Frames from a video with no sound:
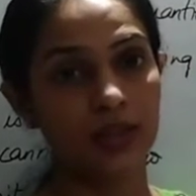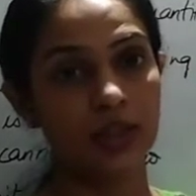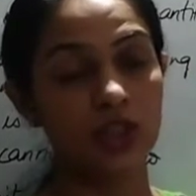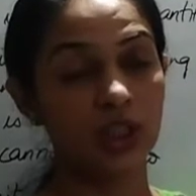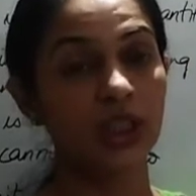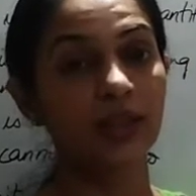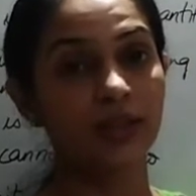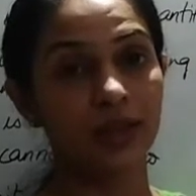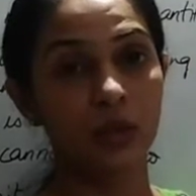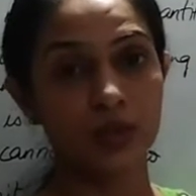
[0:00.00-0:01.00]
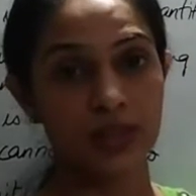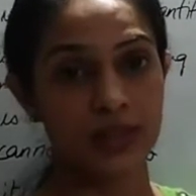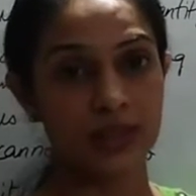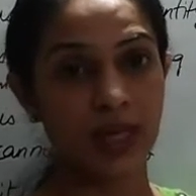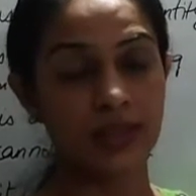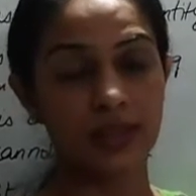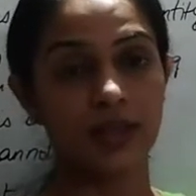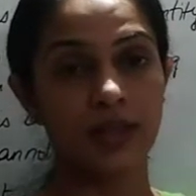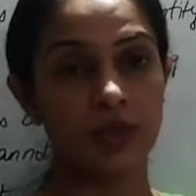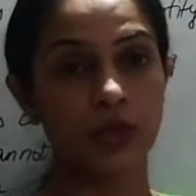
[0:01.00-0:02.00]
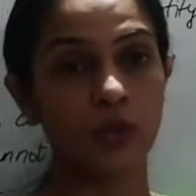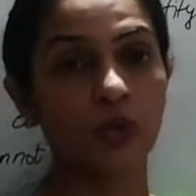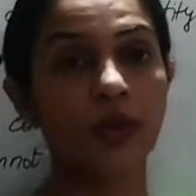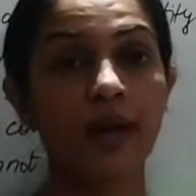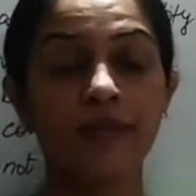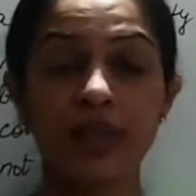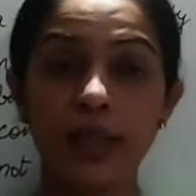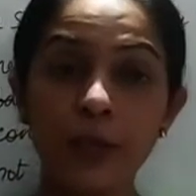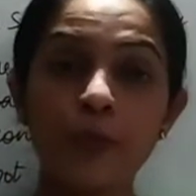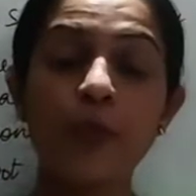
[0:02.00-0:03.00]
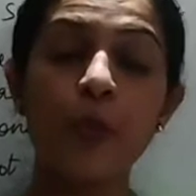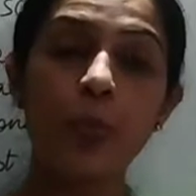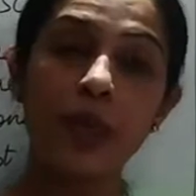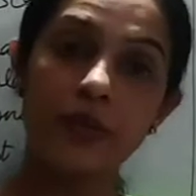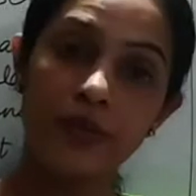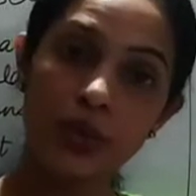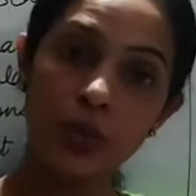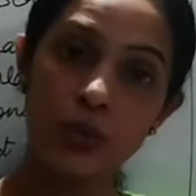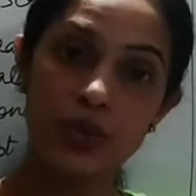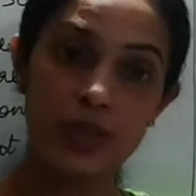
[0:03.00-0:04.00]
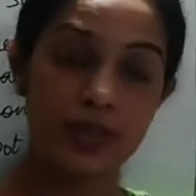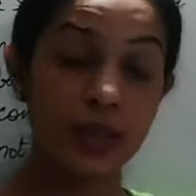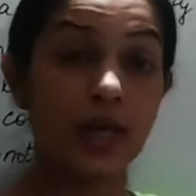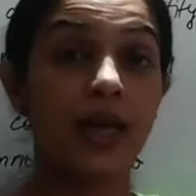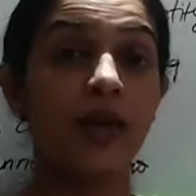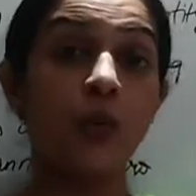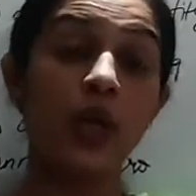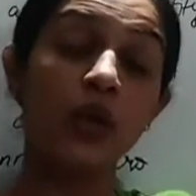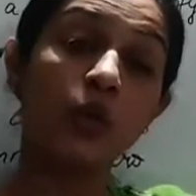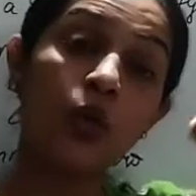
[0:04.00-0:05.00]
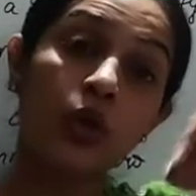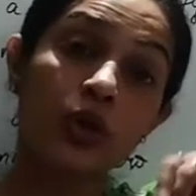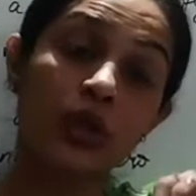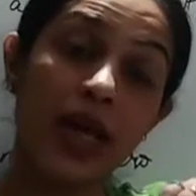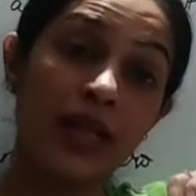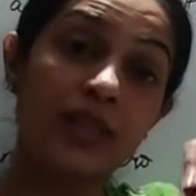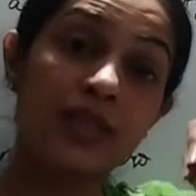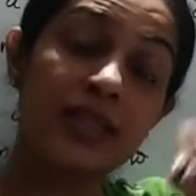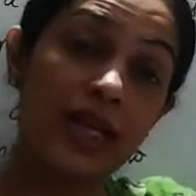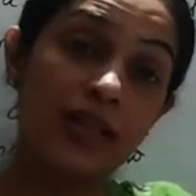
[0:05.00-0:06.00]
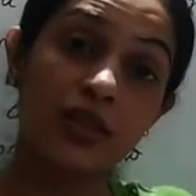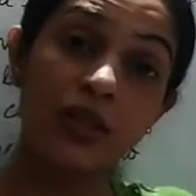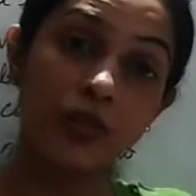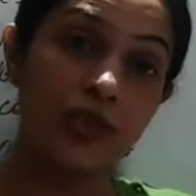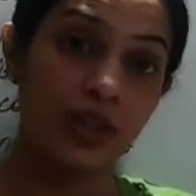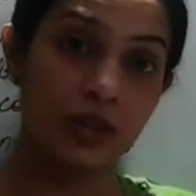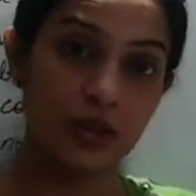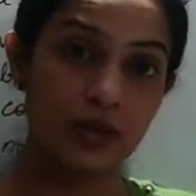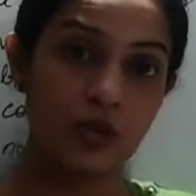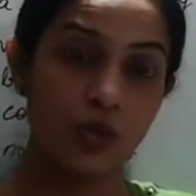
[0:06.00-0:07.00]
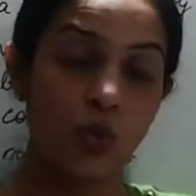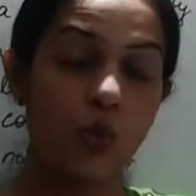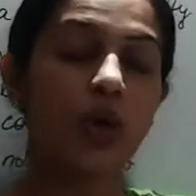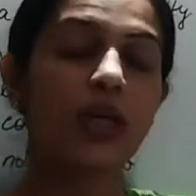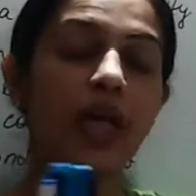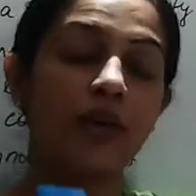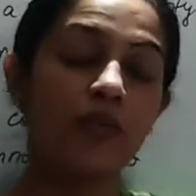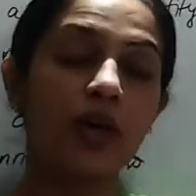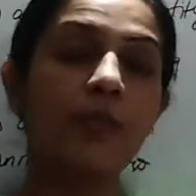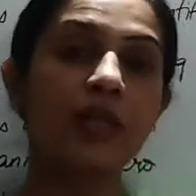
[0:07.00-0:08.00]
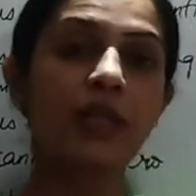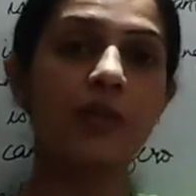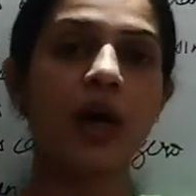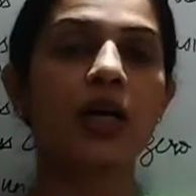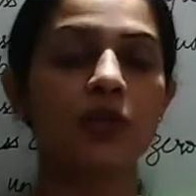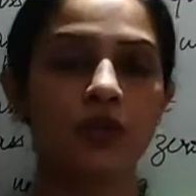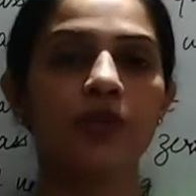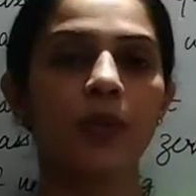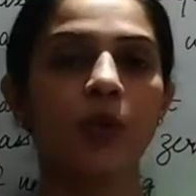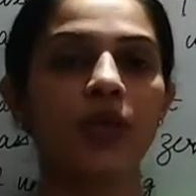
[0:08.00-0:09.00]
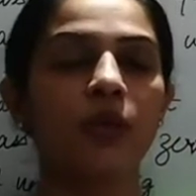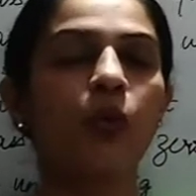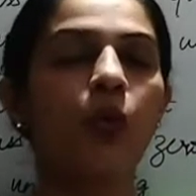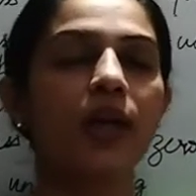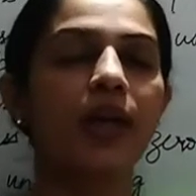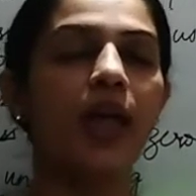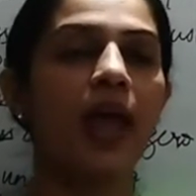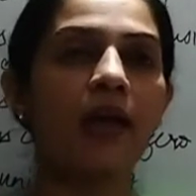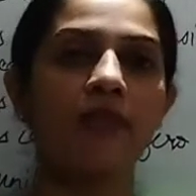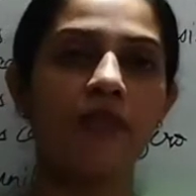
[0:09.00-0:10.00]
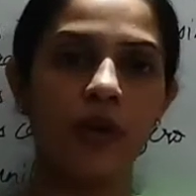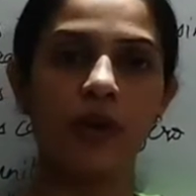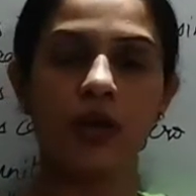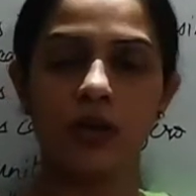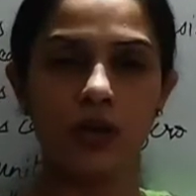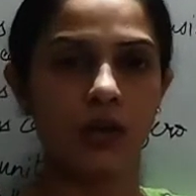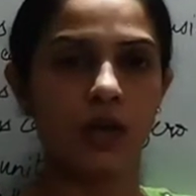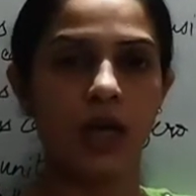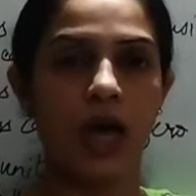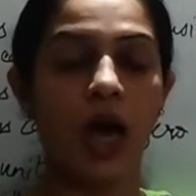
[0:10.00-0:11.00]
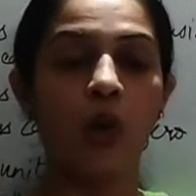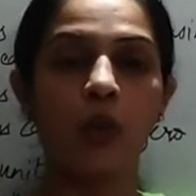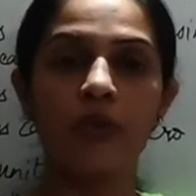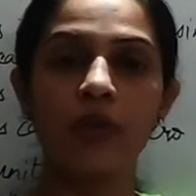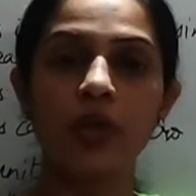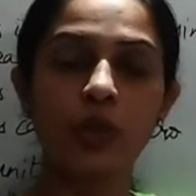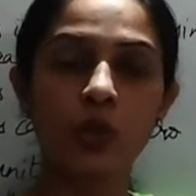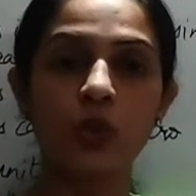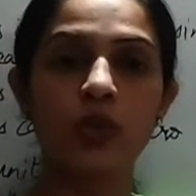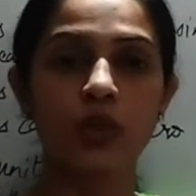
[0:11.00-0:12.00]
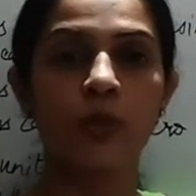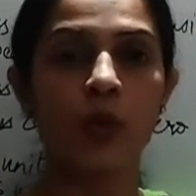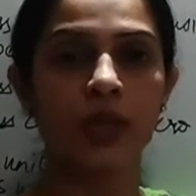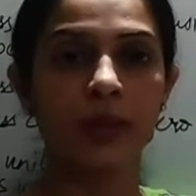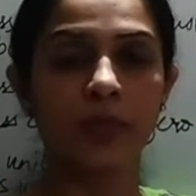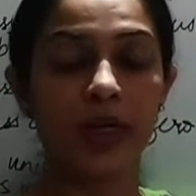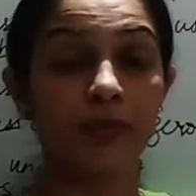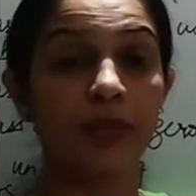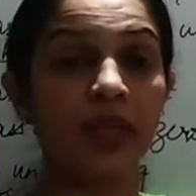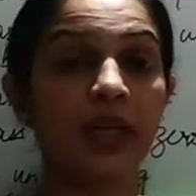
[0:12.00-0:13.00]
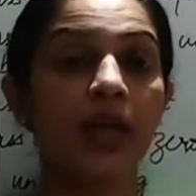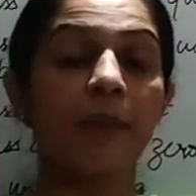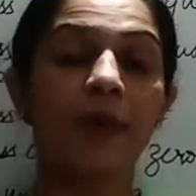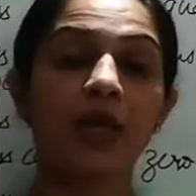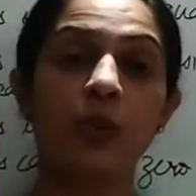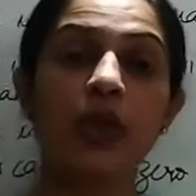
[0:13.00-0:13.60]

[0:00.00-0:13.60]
g reduces. Acceleration due to gravity reduces. When you go at the center of the earth, whatever be the mass of the body, whatever, however huge the body might be, but when